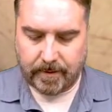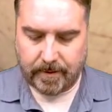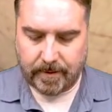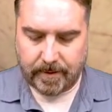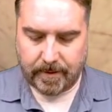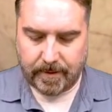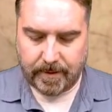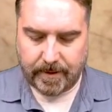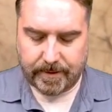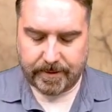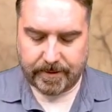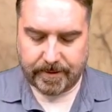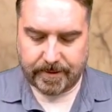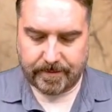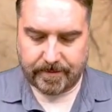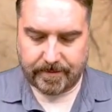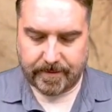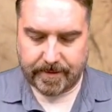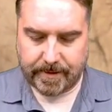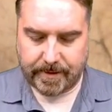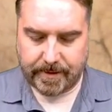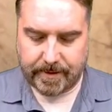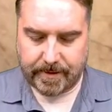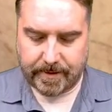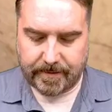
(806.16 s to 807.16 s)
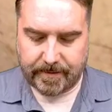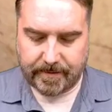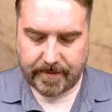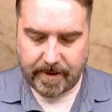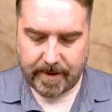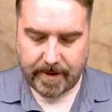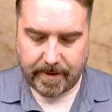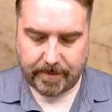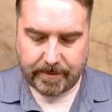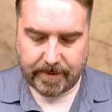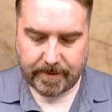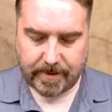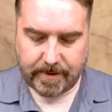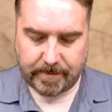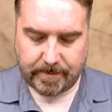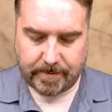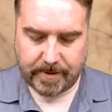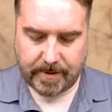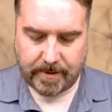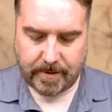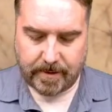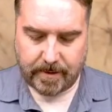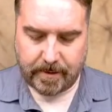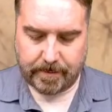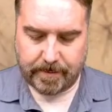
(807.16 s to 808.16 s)
I just figured if I'm going to be
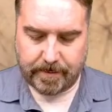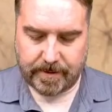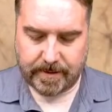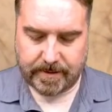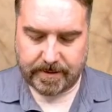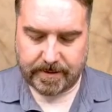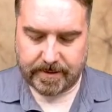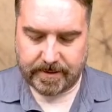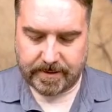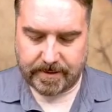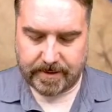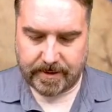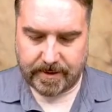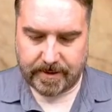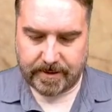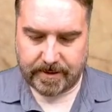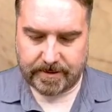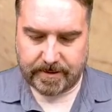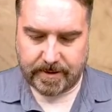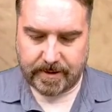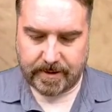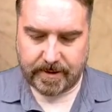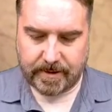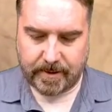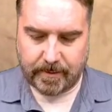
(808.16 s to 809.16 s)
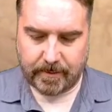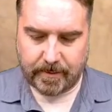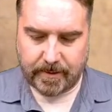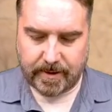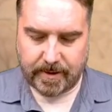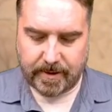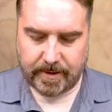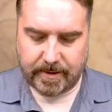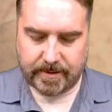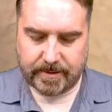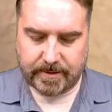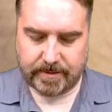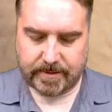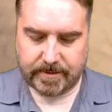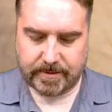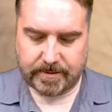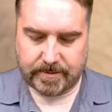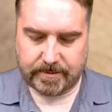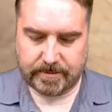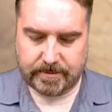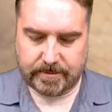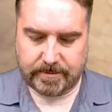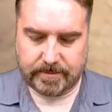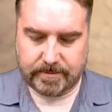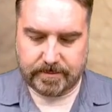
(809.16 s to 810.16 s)
opening these things anyways,
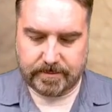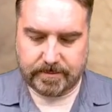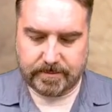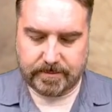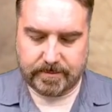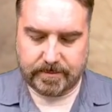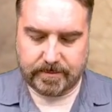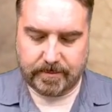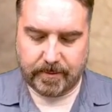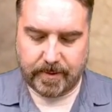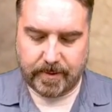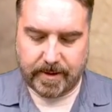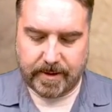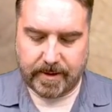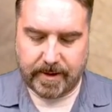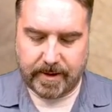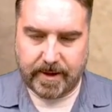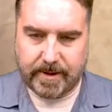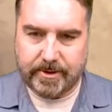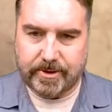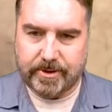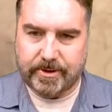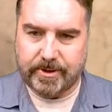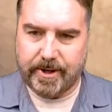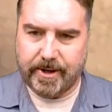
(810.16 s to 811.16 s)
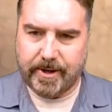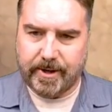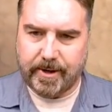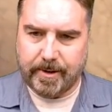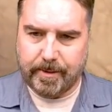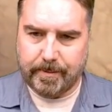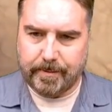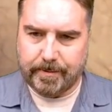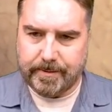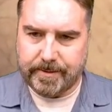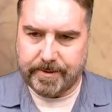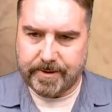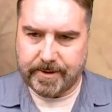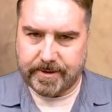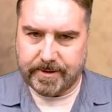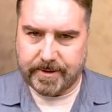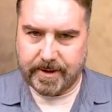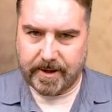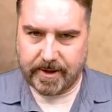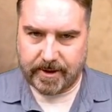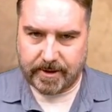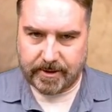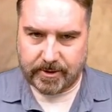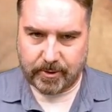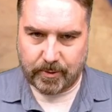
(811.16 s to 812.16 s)
why not share them since I
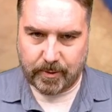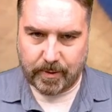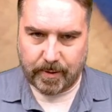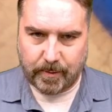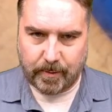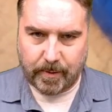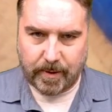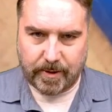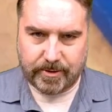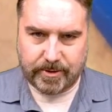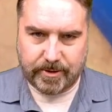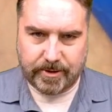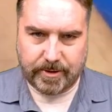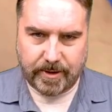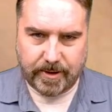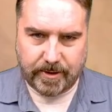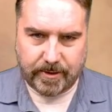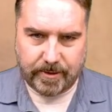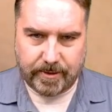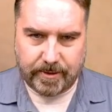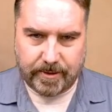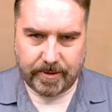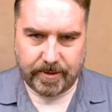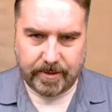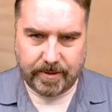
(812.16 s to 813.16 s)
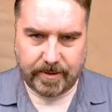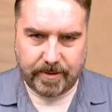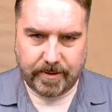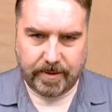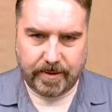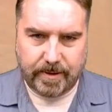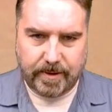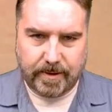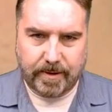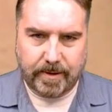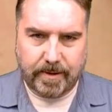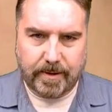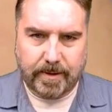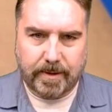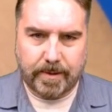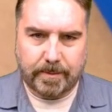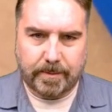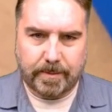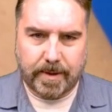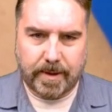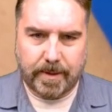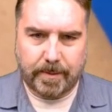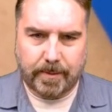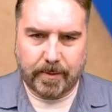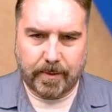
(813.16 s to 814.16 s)
enjoy watching other
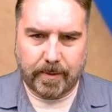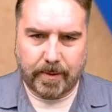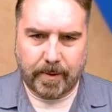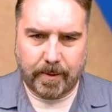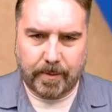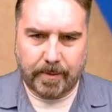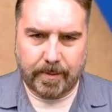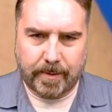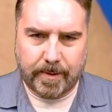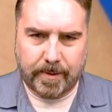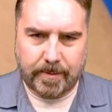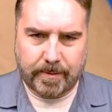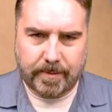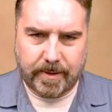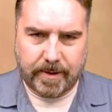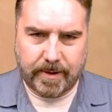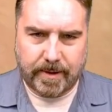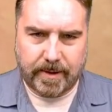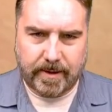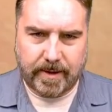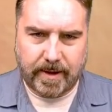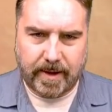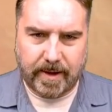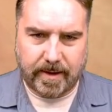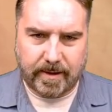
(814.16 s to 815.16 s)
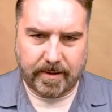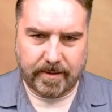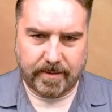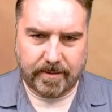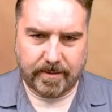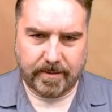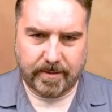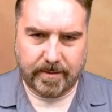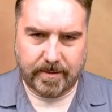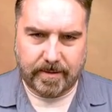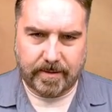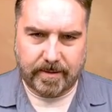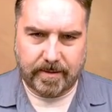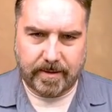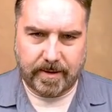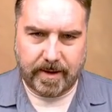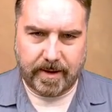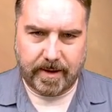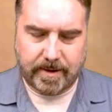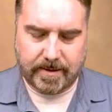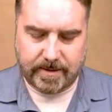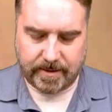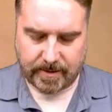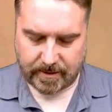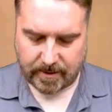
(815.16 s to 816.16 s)
people open them. Look at that. That
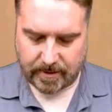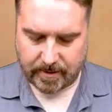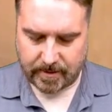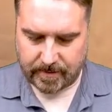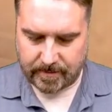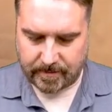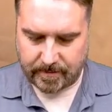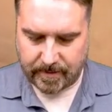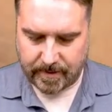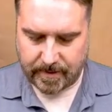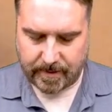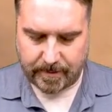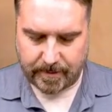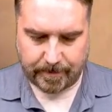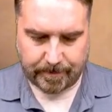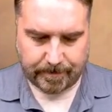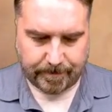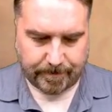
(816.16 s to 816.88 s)
is a good Venom.